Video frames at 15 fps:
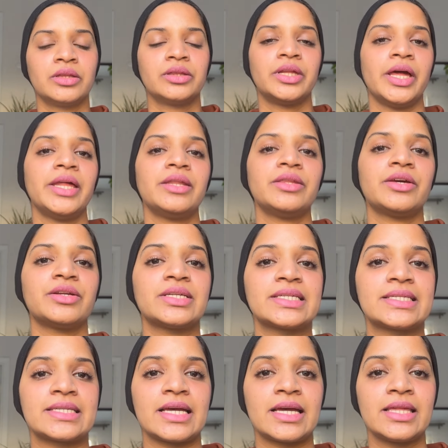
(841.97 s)
Then there
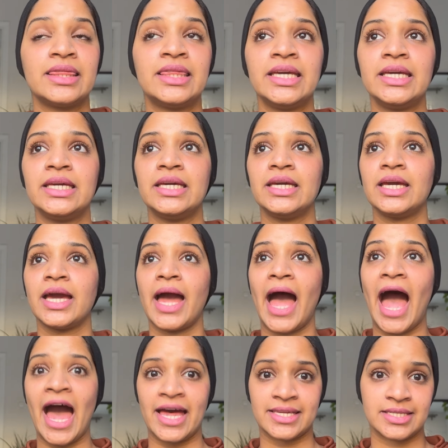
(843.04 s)
is the
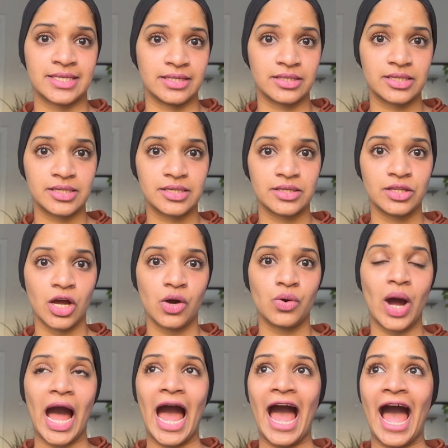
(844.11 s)
acids.
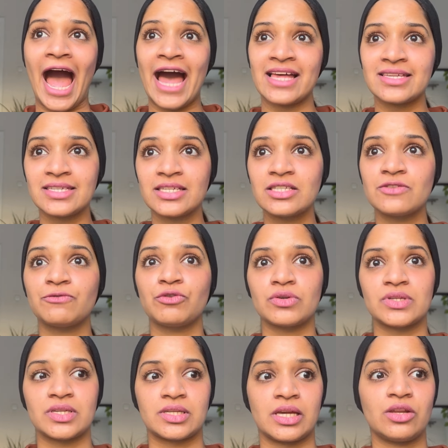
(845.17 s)
Now, acids for
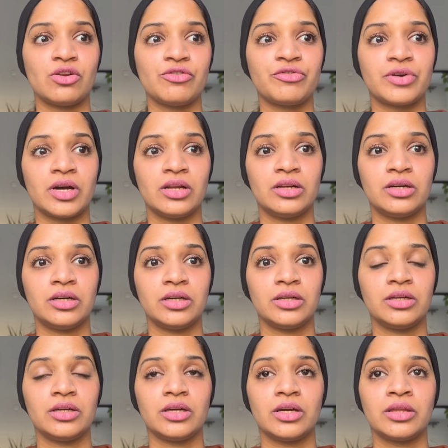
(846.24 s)
skin of color,
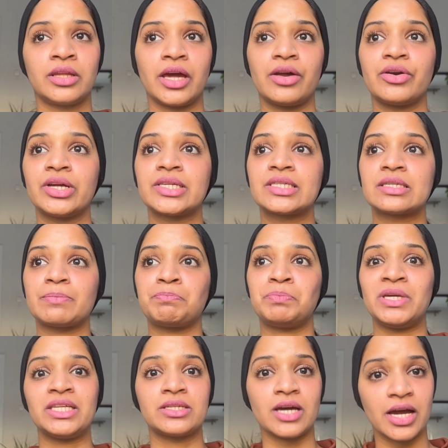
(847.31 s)
there is
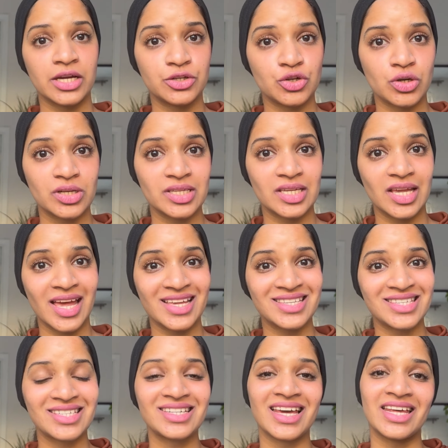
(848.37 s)
beta hydroxy
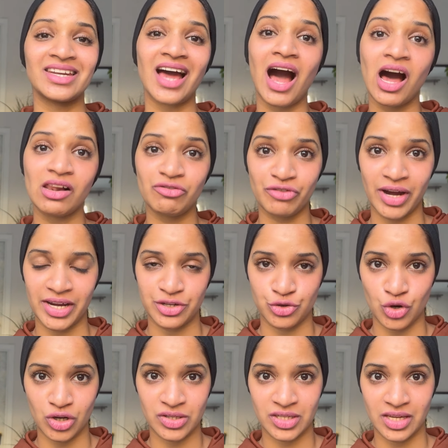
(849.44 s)
acid and alpha
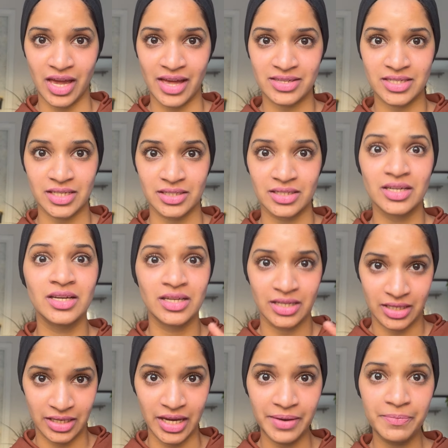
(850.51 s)
hydroxy acid.
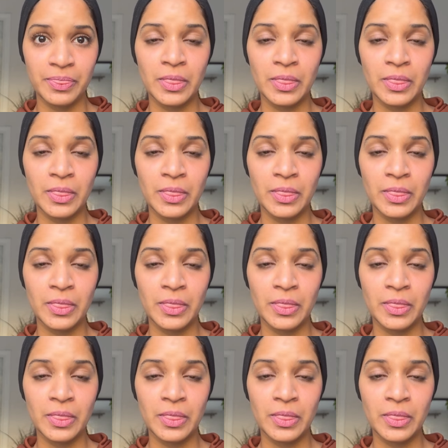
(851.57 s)
Yeah,